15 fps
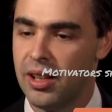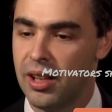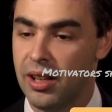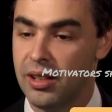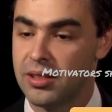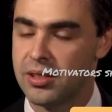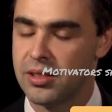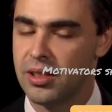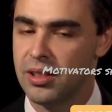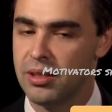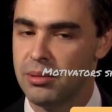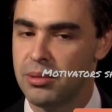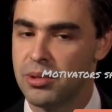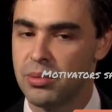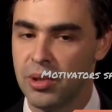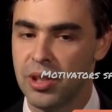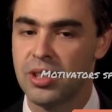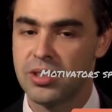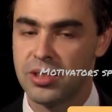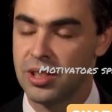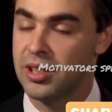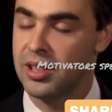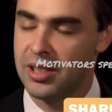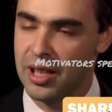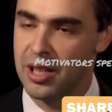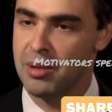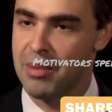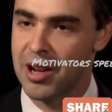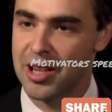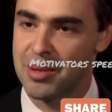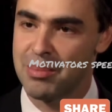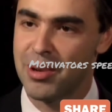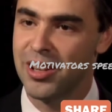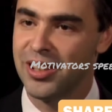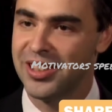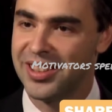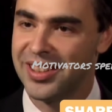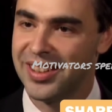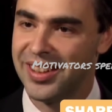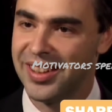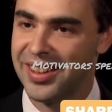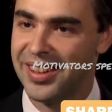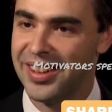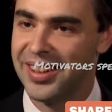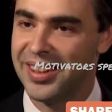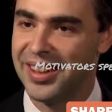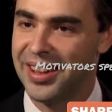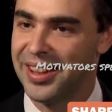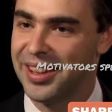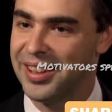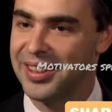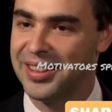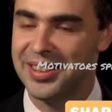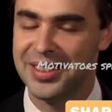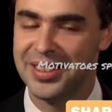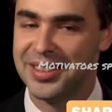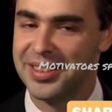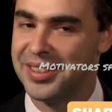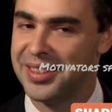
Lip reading: and was really interested in the data mining part. And